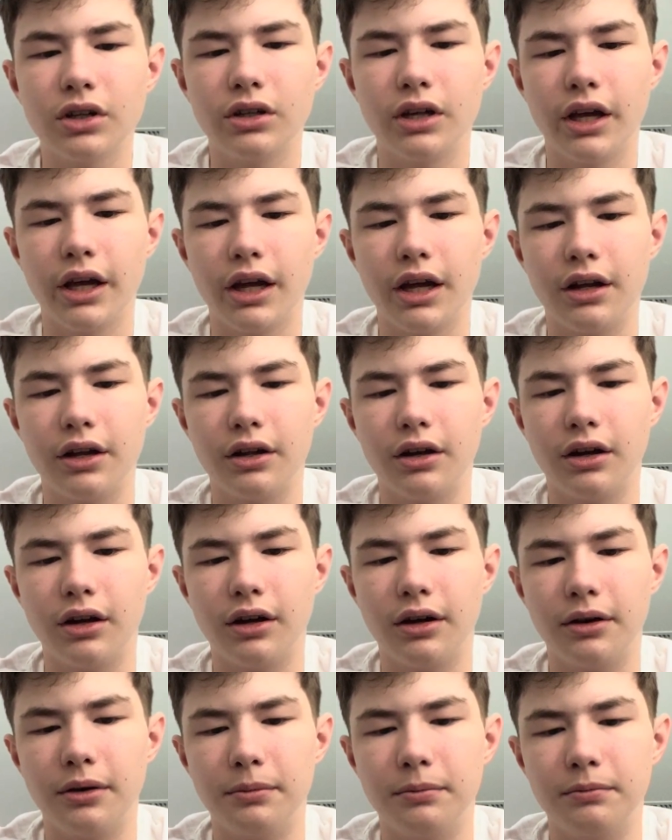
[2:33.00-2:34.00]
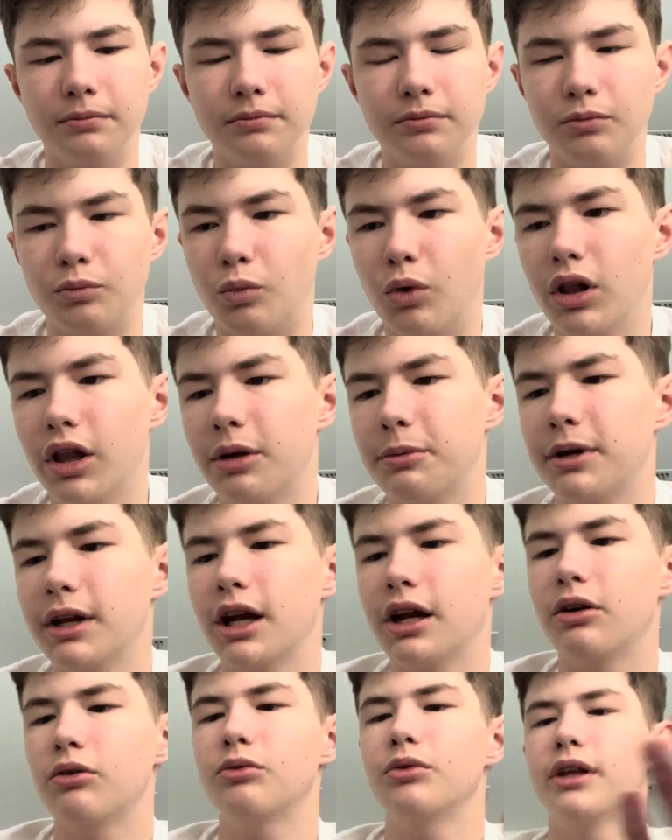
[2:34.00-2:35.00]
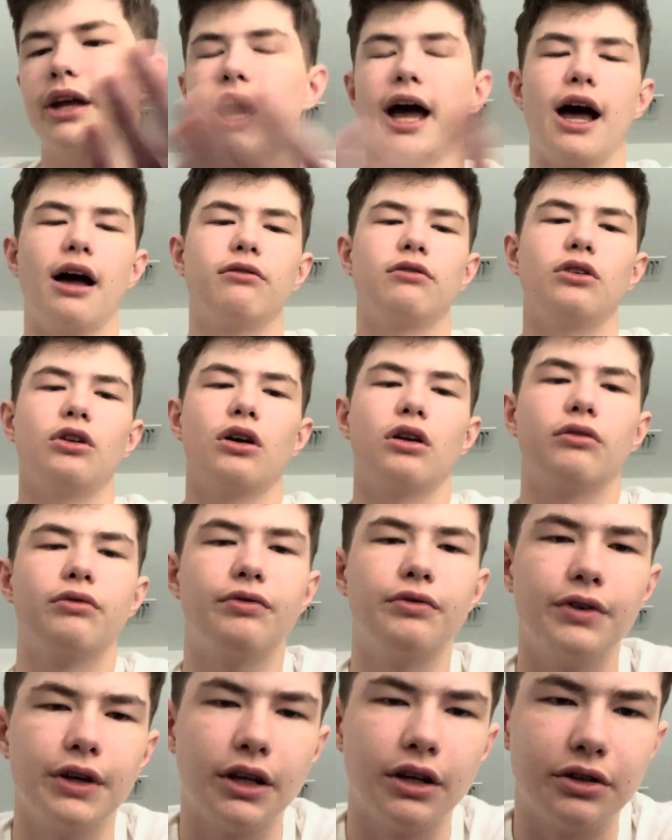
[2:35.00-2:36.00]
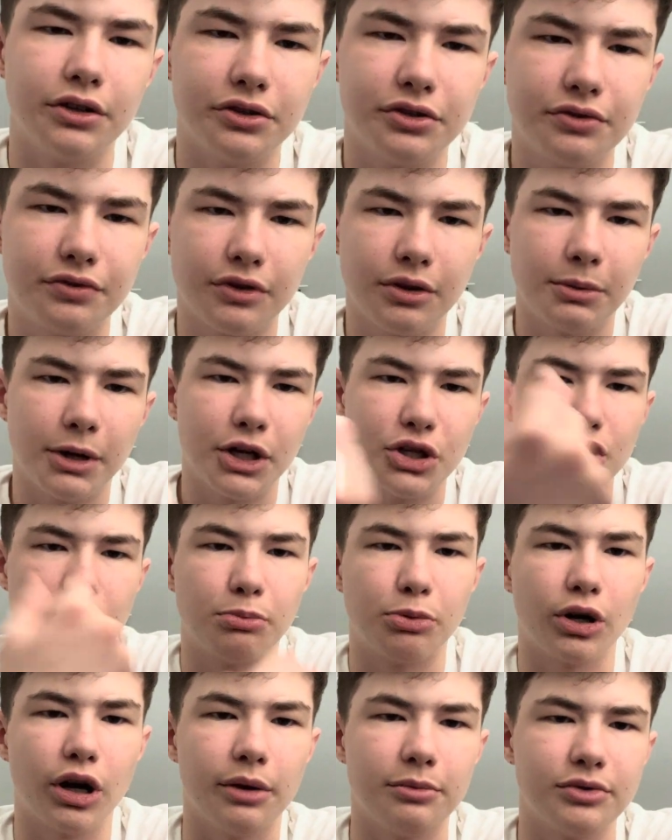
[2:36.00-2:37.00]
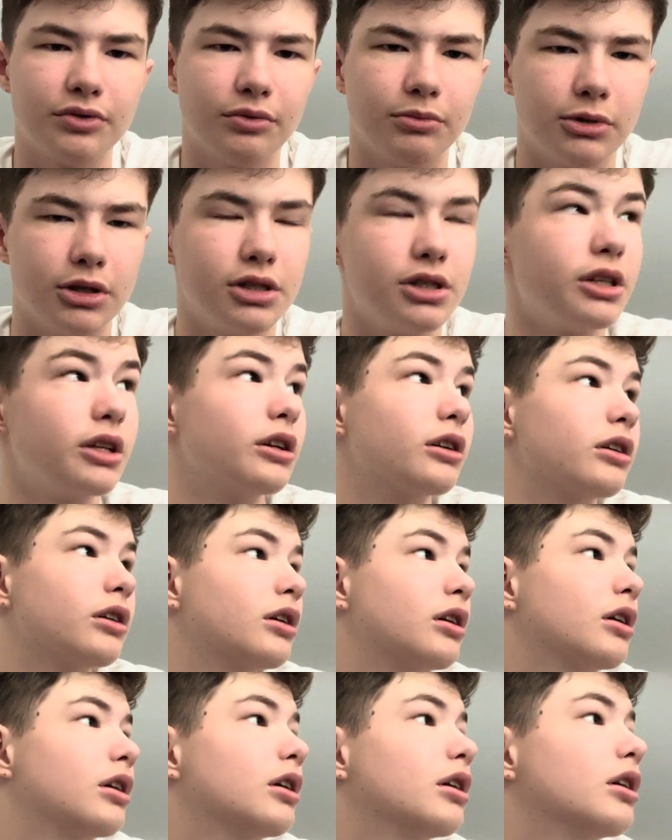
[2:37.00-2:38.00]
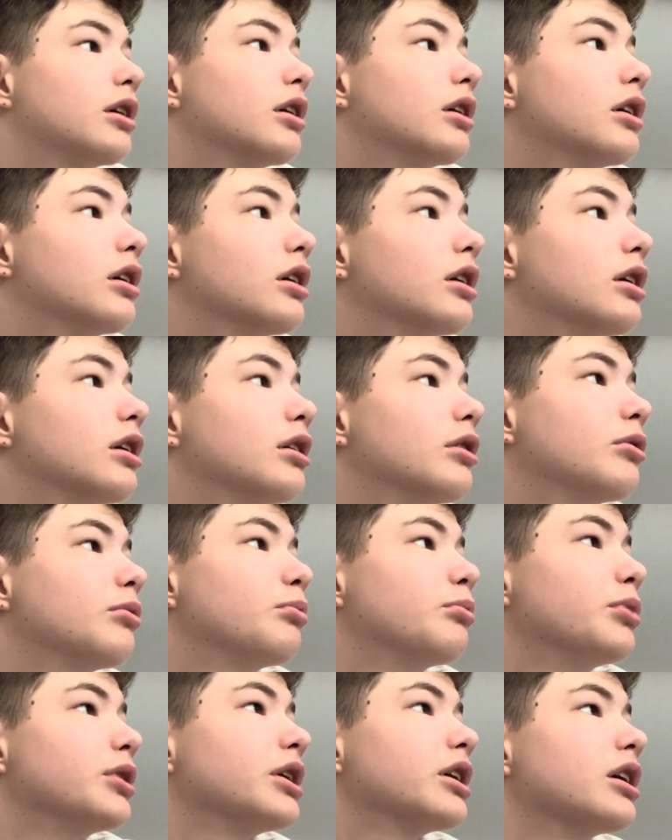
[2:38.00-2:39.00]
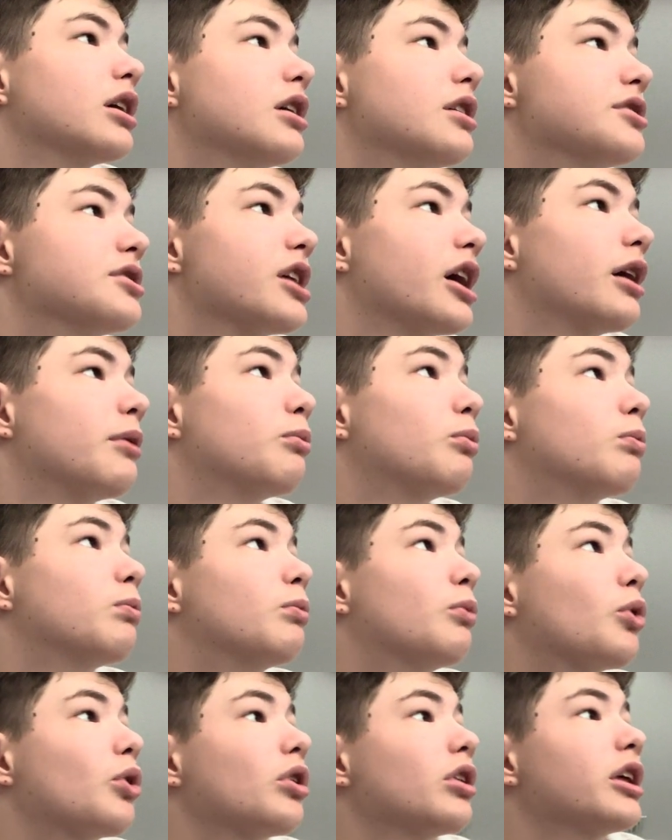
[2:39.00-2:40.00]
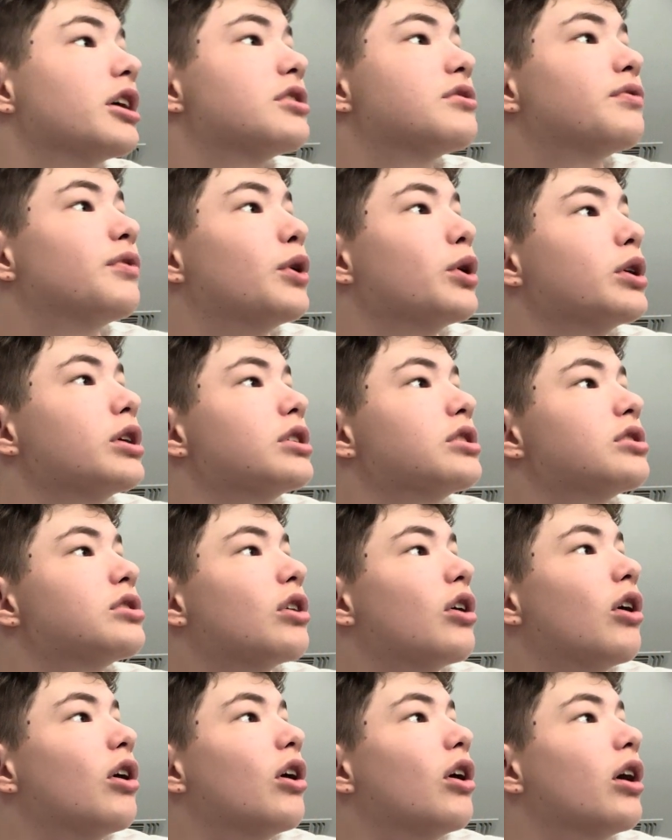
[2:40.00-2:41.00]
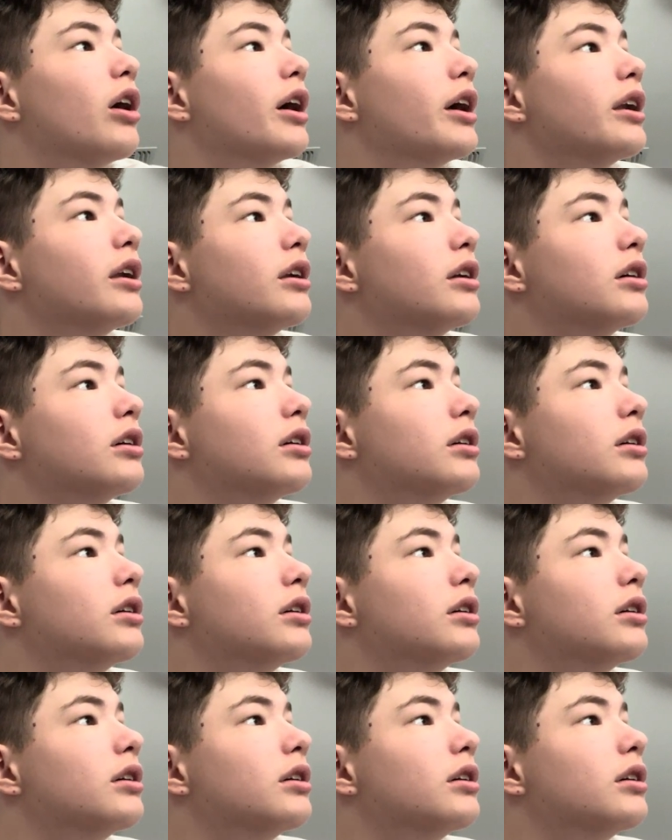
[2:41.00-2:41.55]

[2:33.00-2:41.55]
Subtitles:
And, well, I mean, I don't really have a lot of figures from Age of the Primes from this year, because I'm more or less focused on